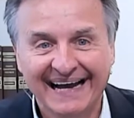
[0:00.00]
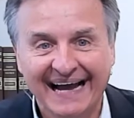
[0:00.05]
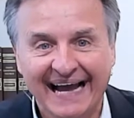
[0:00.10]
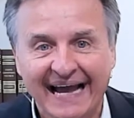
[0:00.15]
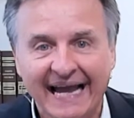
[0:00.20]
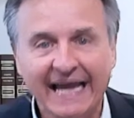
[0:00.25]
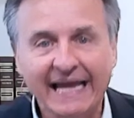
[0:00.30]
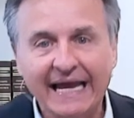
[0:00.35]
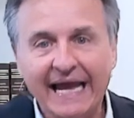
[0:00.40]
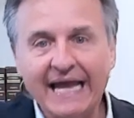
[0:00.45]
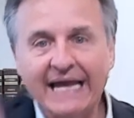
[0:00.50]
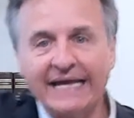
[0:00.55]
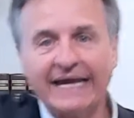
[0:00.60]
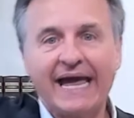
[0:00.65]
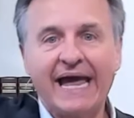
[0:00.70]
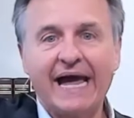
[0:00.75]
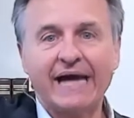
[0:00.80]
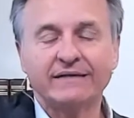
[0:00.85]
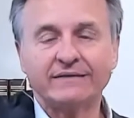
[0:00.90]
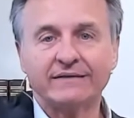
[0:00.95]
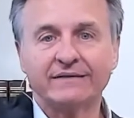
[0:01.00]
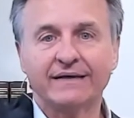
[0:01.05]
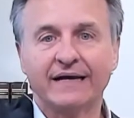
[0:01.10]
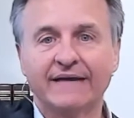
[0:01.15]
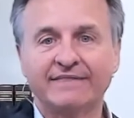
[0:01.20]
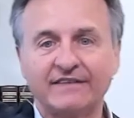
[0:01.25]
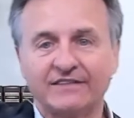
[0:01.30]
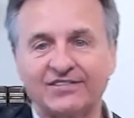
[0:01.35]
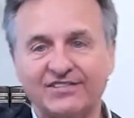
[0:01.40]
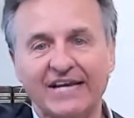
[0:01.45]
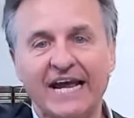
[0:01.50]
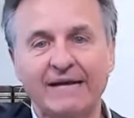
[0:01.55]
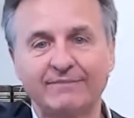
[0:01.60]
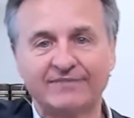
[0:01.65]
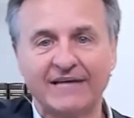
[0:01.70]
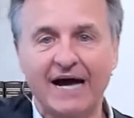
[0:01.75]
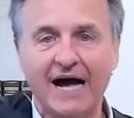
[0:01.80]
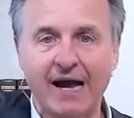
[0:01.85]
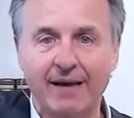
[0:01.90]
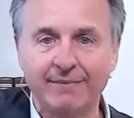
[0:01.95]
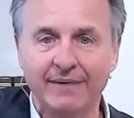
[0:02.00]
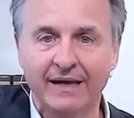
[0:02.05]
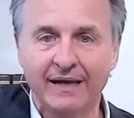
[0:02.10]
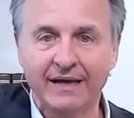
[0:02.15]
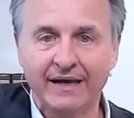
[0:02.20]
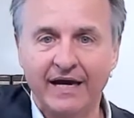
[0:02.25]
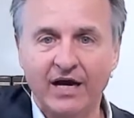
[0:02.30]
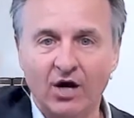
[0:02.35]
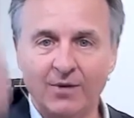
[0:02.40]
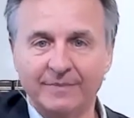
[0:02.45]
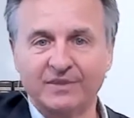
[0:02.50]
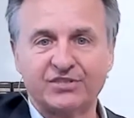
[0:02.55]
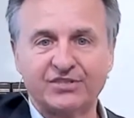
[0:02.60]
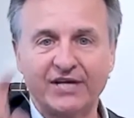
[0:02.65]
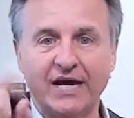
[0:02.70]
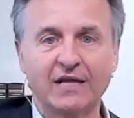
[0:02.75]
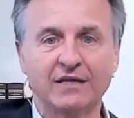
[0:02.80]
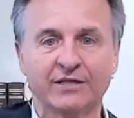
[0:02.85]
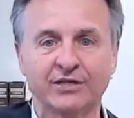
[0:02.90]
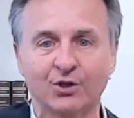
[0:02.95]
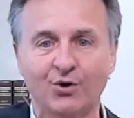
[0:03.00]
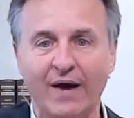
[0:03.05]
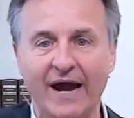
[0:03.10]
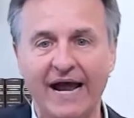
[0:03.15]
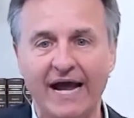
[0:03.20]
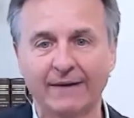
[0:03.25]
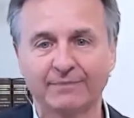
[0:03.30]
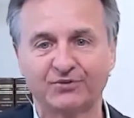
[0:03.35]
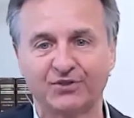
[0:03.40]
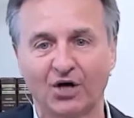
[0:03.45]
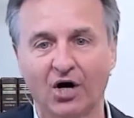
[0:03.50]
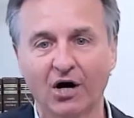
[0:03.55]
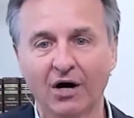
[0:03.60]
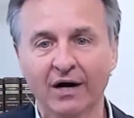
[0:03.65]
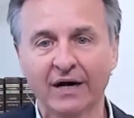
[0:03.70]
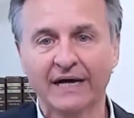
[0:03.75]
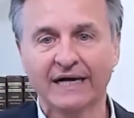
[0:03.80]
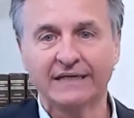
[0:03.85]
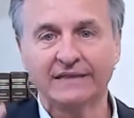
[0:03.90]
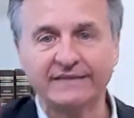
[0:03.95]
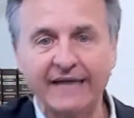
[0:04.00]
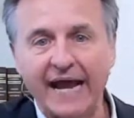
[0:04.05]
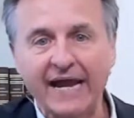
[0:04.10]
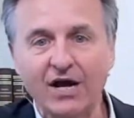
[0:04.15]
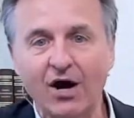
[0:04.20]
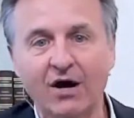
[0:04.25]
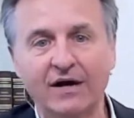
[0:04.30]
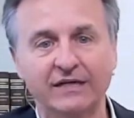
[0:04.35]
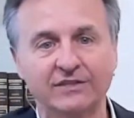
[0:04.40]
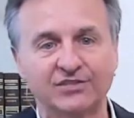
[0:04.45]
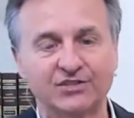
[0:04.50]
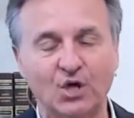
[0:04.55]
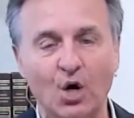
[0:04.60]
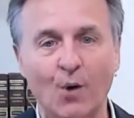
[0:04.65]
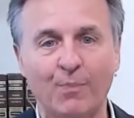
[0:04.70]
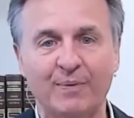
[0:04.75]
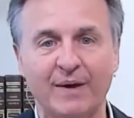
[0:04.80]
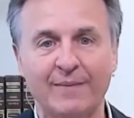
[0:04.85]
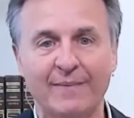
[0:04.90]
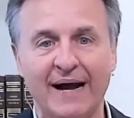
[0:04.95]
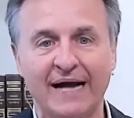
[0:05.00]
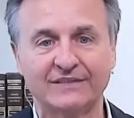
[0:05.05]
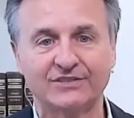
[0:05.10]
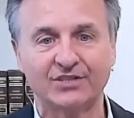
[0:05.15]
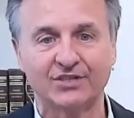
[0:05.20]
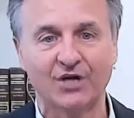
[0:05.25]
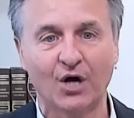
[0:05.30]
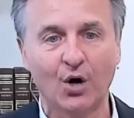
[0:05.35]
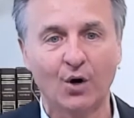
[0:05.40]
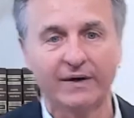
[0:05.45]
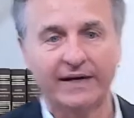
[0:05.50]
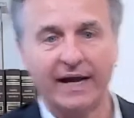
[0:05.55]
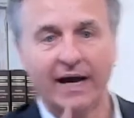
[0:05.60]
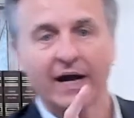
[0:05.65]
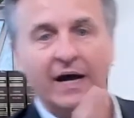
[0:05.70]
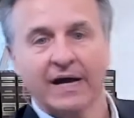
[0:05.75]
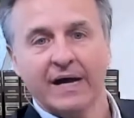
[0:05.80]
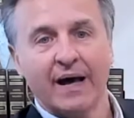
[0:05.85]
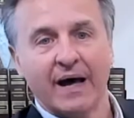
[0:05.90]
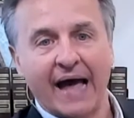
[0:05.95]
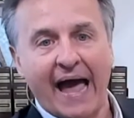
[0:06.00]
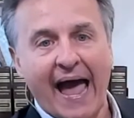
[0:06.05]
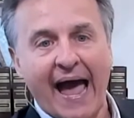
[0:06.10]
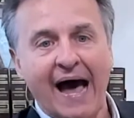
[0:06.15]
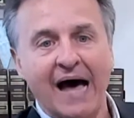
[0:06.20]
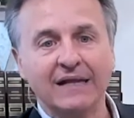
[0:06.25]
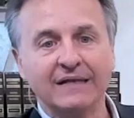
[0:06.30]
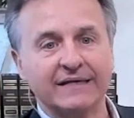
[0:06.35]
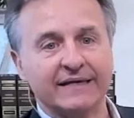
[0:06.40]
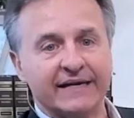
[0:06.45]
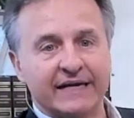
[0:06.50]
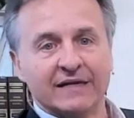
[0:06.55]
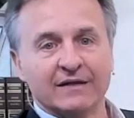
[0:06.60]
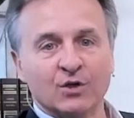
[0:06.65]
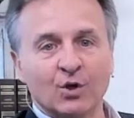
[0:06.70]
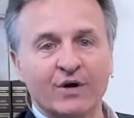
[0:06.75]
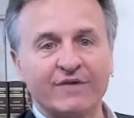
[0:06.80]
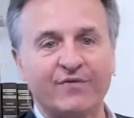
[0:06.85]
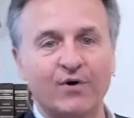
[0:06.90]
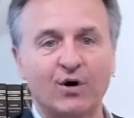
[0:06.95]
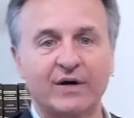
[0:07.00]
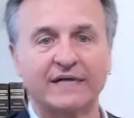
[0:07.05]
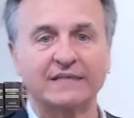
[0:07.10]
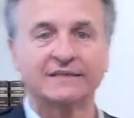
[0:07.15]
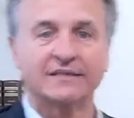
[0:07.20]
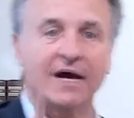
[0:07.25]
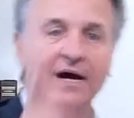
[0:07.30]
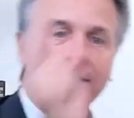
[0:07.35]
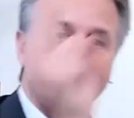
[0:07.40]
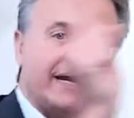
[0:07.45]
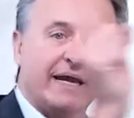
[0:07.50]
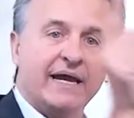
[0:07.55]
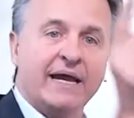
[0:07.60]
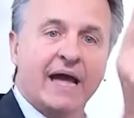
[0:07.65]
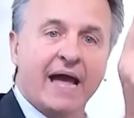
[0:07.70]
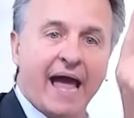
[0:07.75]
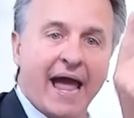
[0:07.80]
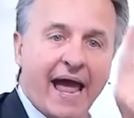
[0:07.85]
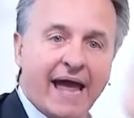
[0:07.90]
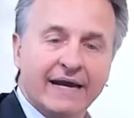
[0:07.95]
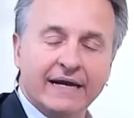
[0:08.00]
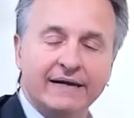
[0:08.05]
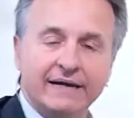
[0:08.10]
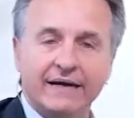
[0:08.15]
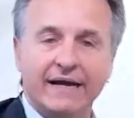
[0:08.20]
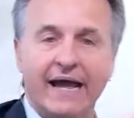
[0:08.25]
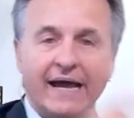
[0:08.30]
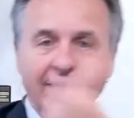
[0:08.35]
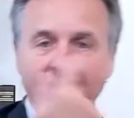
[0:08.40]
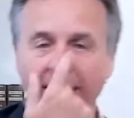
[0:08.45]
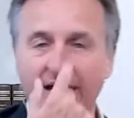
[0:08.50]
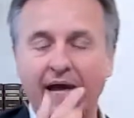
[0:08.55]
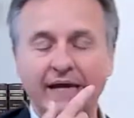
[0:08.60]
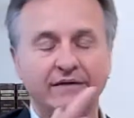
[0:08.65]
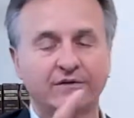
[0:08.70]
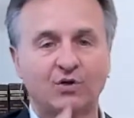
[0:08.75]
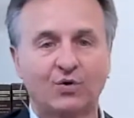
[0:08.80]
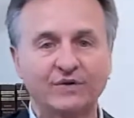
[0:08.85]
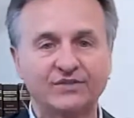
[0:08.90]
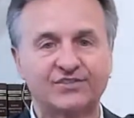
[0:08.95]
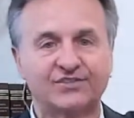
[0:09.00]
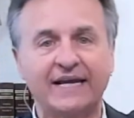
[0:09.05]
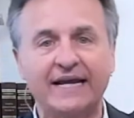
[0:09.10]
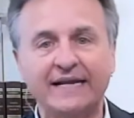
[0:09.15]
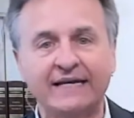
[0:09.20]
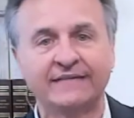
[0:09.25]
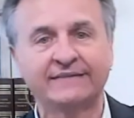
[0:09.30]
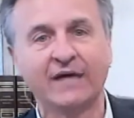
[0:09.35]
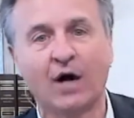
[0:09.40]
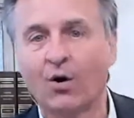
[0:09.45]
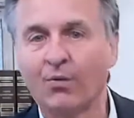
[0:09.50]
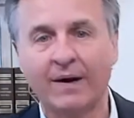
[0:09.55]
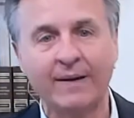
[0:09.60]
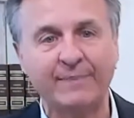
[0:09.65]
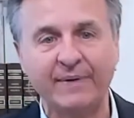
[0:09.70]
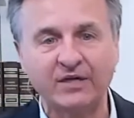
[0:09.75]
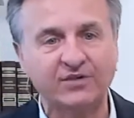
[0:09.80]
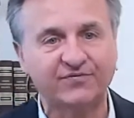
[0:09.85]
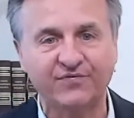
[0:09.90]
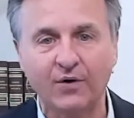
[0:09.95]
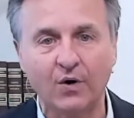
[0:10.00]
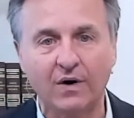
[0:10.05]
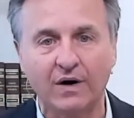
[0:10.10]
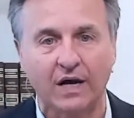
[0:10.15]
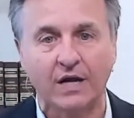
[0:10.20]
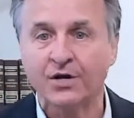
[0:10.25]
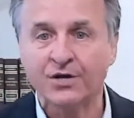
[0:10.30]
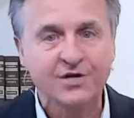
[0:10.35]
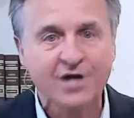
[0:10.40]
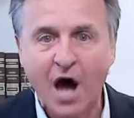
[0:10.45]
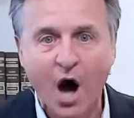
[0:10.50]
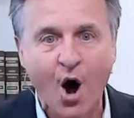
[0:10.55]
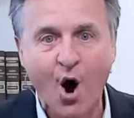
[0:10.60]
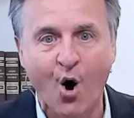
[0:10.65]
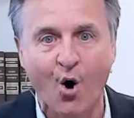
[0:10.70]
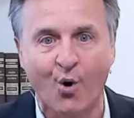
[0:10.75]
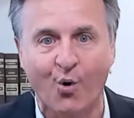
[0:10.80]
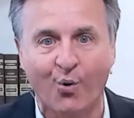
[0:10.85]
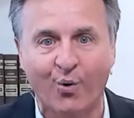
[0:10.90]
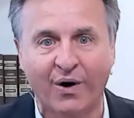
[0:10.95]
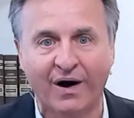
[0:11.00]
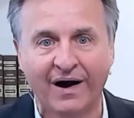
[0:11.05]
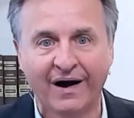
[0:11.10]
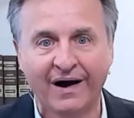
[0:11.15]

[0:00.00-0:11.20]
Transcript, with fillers: He, he can't at the same time hear Michelle in New Hampshire, Dayon in Skopje, Macedonia, Allen in Louisville, Kentucky, and and and Christine in Delray Beach, Florida. No.